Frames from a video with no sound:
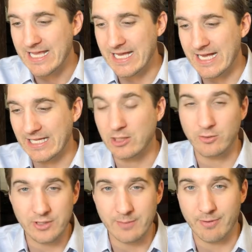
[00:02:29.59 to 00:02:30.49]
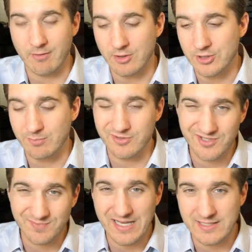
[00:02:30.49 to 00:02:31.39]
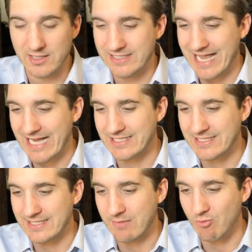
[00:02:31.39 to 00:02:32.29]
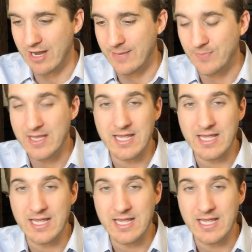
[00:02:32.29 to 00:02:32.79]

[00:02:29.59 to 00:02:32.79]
including the partnership, which is basically taxed the same way.